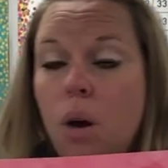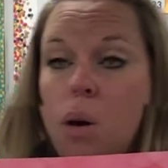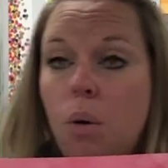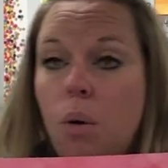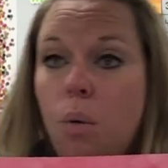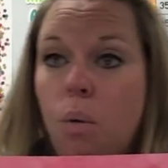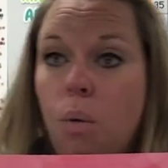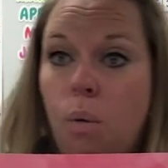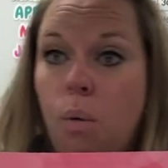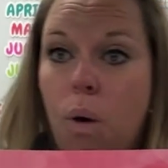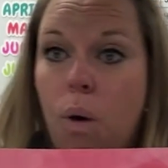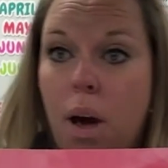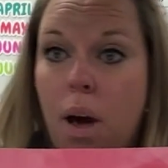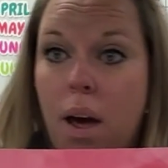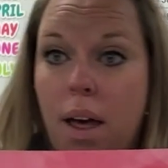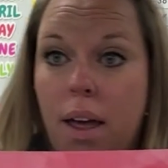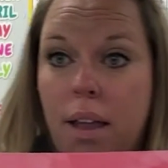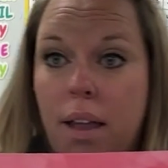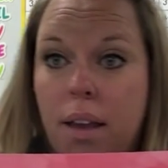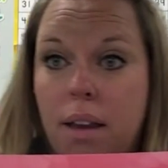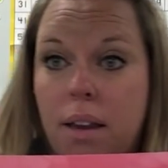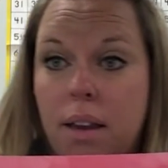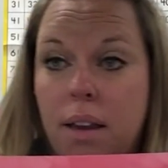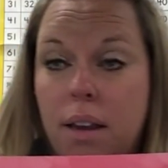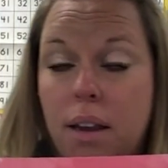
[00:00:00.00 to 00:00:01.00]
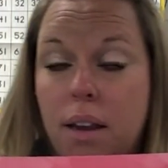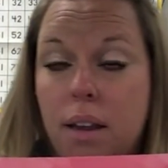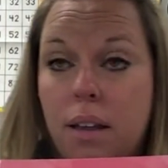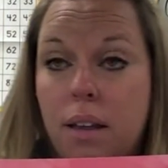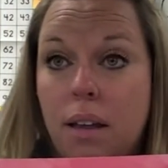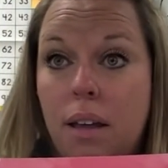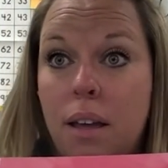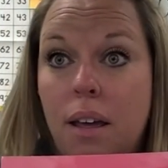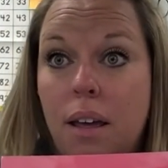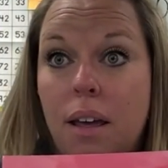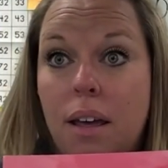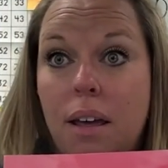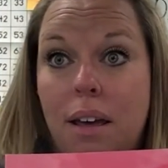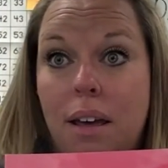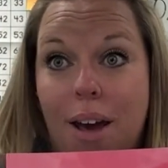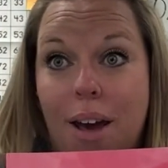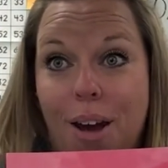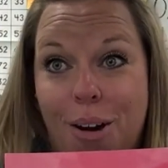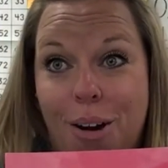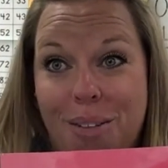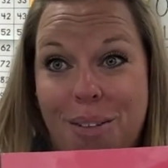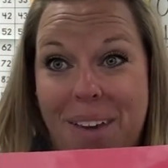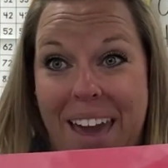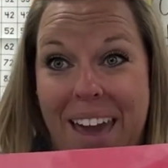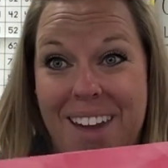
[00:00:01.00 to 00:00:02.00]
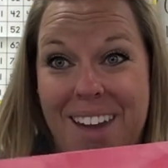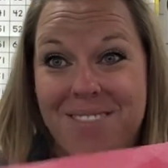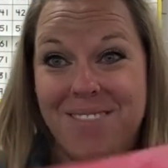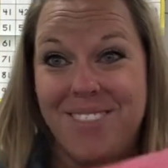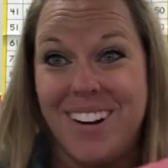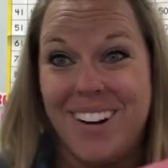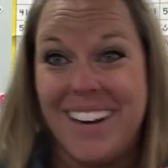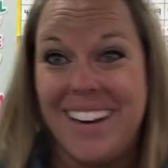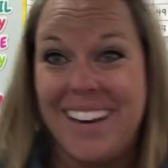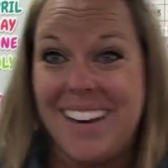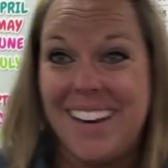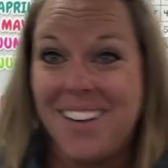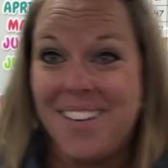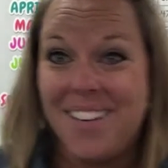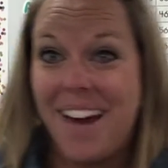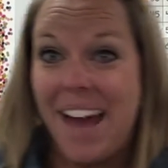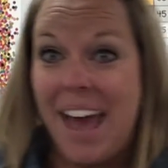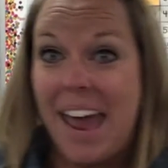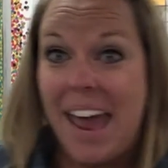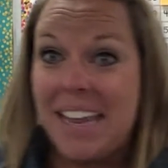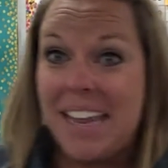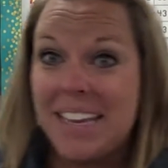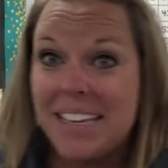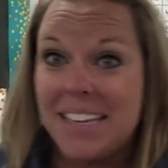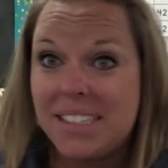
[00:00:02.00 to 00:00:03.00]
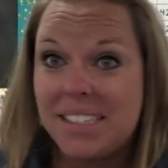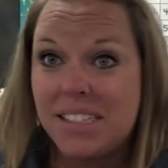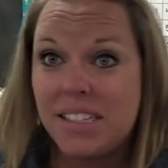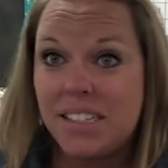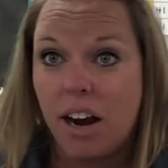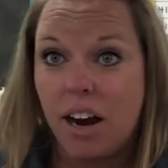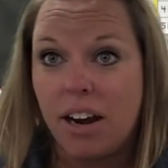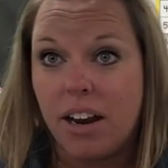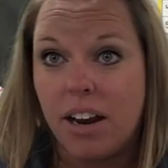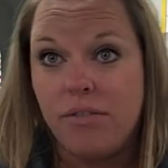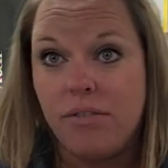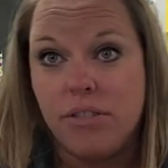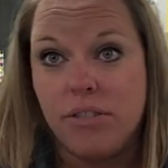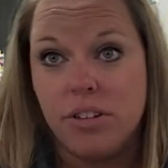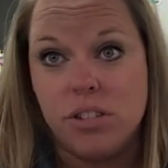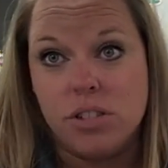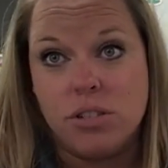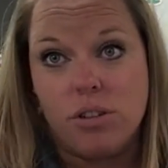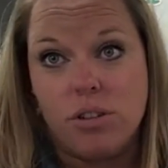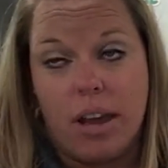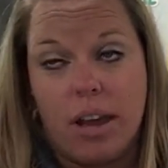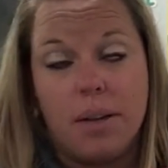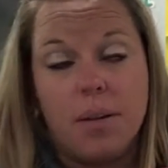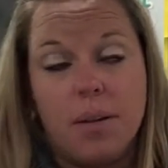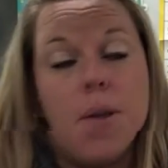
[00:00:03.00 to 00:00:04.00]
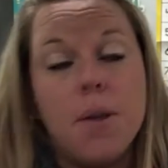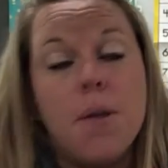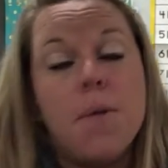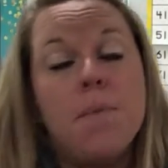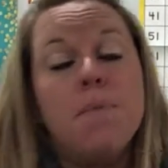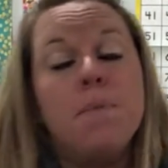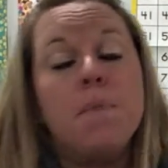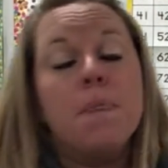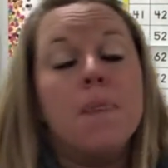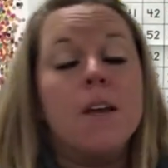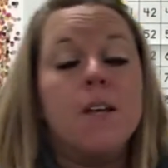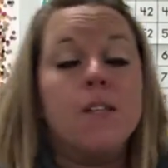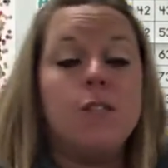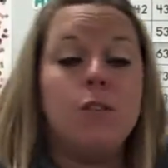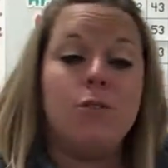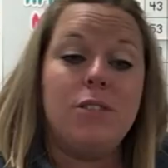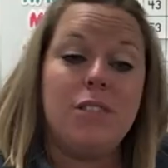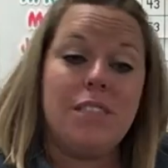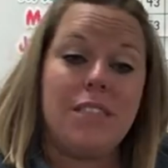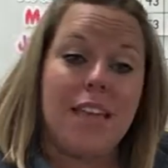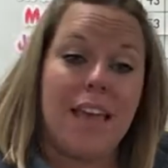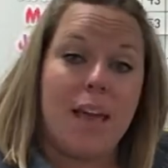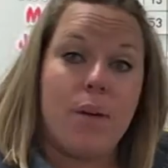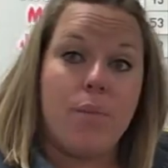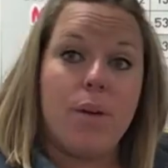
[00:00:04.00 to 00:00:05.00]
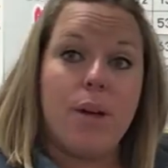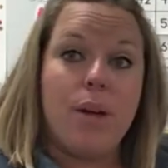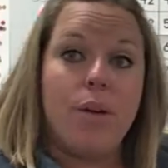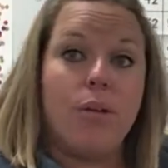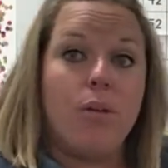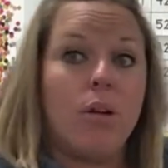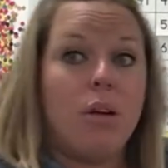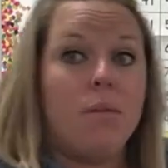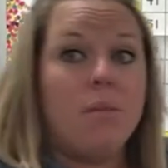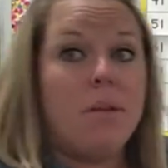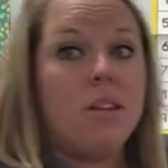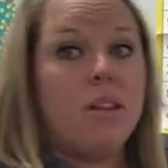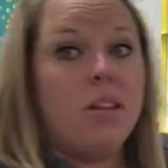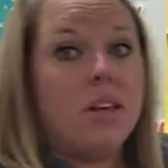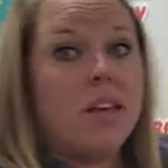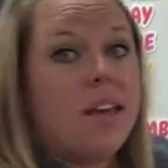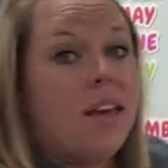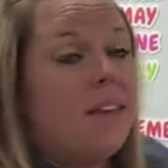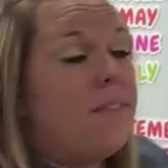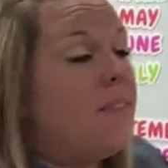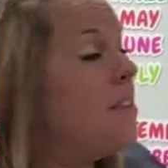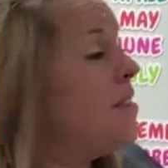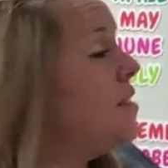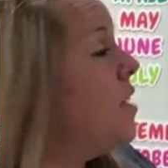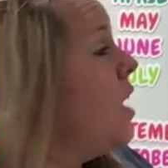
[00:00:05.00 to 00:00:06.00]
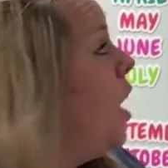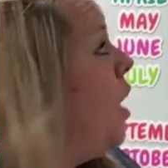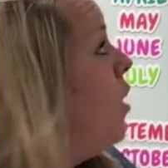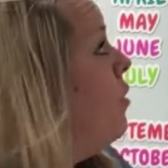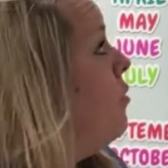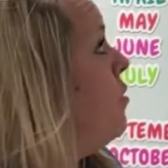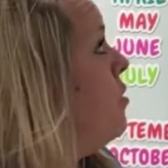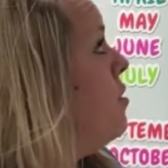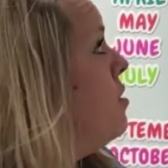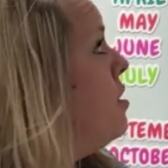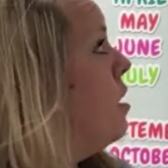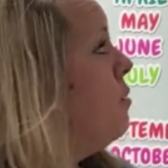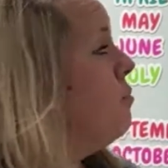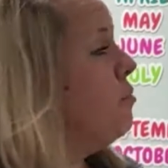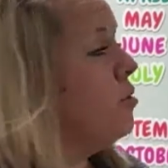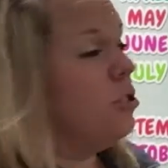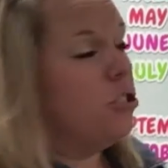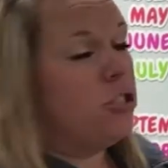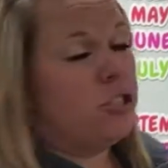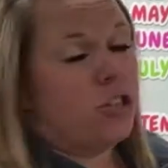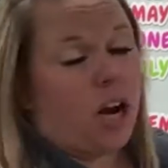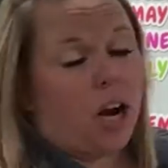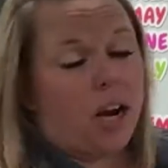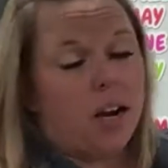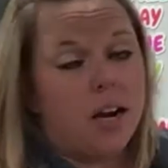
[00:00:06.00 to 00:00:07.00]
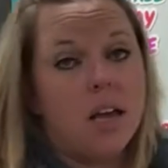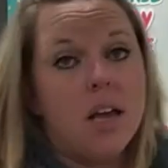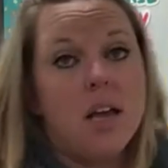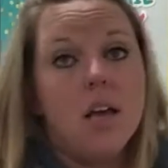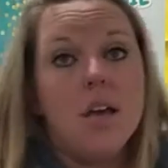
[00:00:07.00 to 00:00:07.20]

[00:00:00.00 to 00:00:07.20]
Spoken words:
1. Okay, we're going to go ahead and get started, first grade. So today we are going to be looking at this 100 numbers chart.